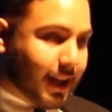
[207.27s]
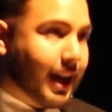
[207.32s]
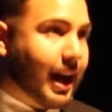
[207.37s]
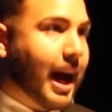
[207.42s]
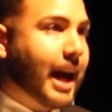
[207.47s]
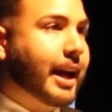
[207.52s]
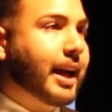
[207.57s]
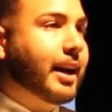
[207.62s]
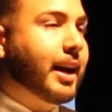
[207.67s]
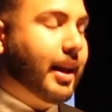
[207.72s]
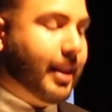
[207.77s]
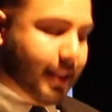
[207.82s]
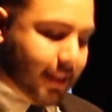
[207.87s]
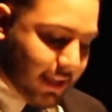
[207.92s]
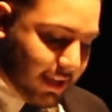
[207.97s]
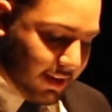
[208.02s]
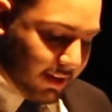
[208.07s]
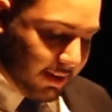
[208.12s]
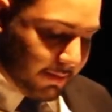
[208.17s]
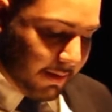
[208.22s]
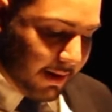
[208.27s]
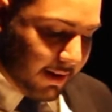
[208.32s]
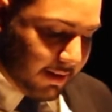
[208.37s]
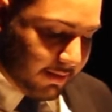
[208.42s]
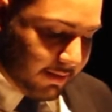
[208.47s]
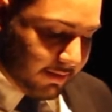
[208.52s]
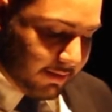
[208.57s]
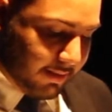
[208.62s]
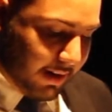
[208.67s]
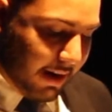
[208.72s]
I cannot think
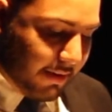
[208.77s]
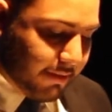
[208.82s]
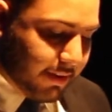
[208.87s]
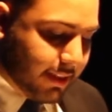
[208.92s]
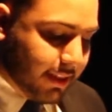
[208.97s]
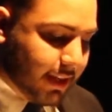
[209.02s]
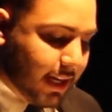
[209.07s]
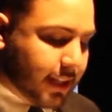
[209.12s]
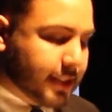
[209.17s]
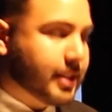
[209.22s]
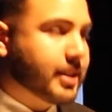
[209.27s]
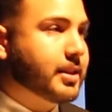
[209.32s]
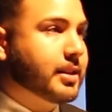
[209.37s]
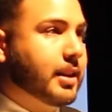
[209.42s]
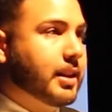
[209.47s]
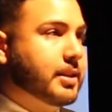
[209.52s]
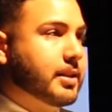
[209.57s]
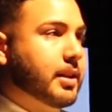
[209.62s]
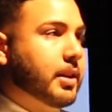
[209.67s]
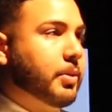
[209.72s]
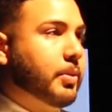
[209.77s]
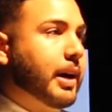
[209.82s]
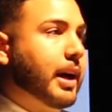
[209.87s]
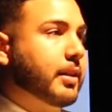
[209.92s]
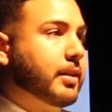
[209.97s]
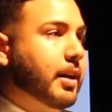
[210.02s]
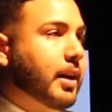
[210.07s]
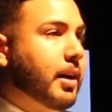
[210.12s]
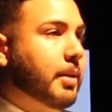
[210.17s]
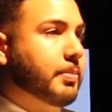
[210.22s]
about everything I just listed
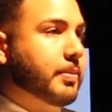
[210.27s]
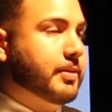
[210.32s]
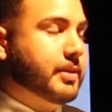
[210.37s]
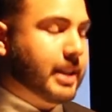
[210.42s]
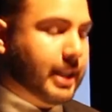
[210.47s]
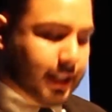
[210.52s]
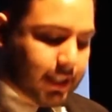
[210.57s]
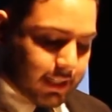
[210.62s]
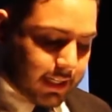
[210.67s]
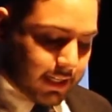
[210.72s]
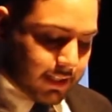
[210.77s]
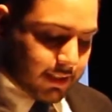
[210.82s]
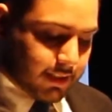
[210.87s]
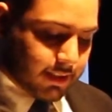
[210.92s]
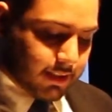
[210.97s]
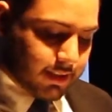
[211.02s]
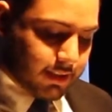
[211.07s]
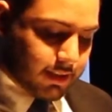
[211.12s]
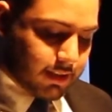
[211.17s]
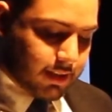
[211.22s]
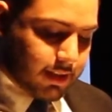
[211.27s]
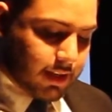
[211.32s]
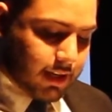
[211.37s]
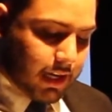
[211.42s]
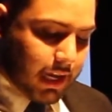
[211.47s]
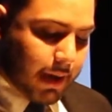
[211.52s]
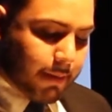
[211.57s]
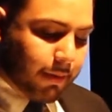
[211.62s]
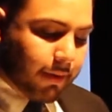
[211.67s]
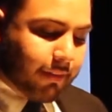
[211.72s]
without the help of St. Ignatius.
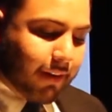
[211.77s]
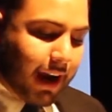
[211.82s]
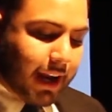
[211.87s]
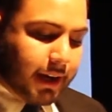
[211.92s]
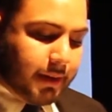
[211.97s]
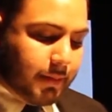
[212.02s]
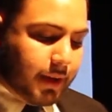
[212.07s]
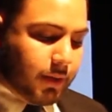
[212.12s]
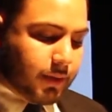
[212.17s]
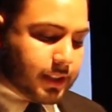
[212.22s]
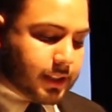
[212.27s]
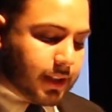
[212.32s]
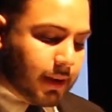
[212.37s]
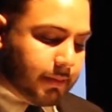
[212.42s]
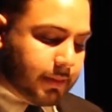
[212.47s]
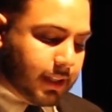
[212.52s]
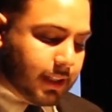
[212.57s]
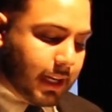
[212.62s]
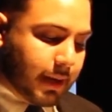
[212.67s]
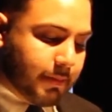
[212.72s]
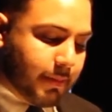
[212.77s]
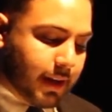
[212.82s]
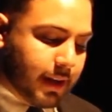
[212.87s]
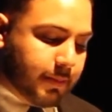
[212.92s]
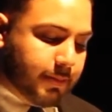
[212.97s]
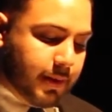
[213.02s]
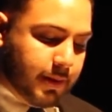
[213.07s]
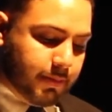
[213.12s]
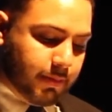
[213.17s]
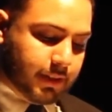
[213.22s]
It provided me with something that many
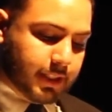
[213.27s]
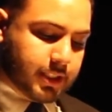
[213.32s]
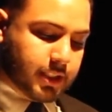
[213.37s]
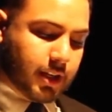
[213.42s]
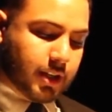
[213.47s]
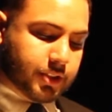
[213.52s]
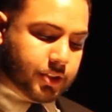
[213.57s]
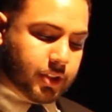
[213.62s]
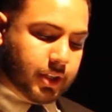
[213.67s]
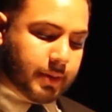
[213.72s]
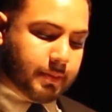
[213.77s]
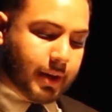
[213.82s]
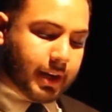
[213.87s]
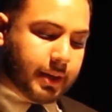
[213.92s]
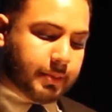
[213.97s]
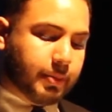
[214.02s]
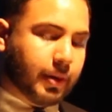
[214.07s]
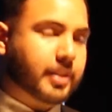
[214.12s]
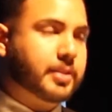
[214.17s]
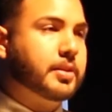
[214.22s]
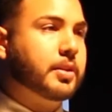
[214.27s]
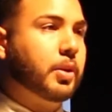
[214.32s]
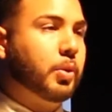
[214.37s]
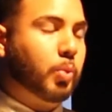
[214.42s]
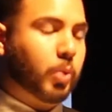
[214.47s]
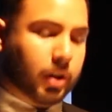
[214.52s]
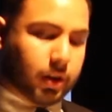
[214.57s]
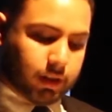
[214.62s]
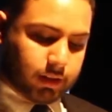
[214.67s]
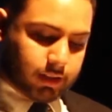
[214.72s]
people in this country and many parts of the
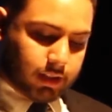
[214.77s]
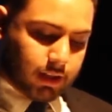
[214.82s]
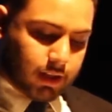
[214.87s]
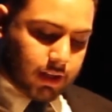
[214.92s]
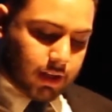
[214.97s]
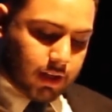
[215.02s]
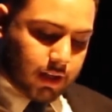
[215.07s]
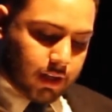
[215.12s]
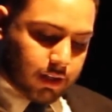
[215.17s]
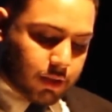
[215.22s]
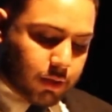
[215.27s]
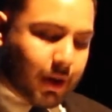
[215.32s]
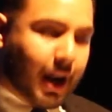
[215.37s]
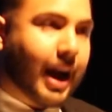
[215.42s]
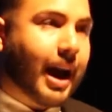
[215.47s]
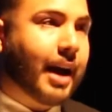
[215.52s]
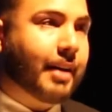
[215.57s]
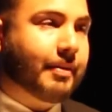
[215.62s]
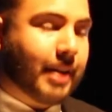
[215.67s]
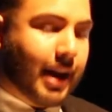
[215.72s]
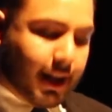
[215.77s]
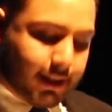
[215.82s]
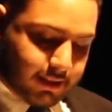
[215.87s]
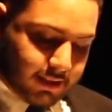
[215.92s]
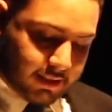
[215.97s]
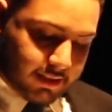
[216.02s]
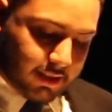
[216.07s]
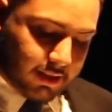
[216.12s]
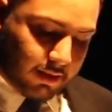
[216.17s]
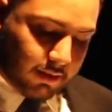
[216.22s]
world do not have
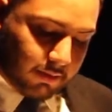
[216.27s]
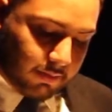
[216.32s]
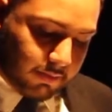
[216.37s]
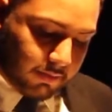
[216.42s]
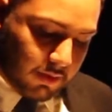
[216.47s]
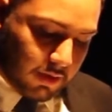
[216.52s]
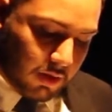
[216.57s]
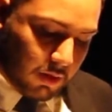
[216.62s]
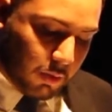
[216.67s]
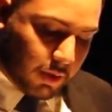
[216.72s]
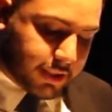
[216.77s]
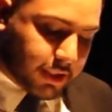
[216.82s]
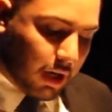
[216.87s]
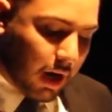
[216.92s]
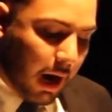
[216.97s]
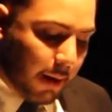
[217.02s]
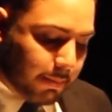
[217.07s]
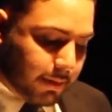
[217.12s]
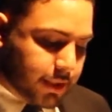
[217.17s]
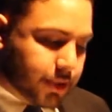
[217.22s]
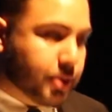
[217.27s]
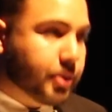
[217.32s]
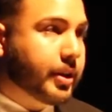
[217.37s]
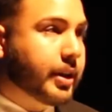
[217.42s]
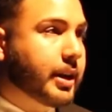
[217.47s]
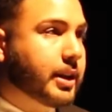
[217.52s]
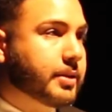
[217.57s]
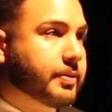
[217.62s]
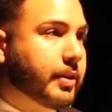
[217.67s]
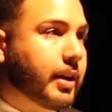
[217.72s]
access to, which are
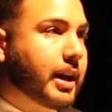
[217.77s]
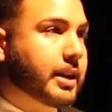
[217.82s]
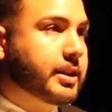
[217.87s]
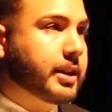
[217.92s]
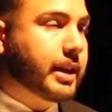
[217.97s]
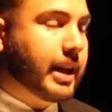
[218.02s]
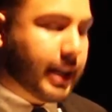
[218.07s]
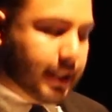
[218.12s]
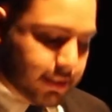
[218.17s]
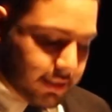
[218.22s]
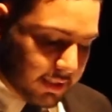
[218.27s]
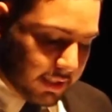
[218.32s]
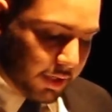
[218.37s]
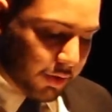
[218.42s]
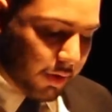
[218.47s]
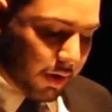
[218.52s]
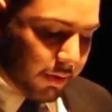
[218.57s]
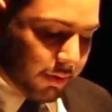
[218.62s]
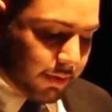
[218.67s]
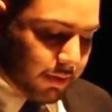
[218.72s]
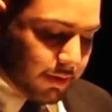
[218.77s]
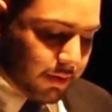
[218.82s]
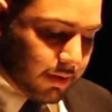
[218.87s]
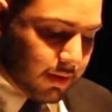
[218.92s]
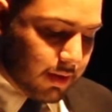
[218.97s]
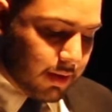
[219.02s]
opportunities for education and growth.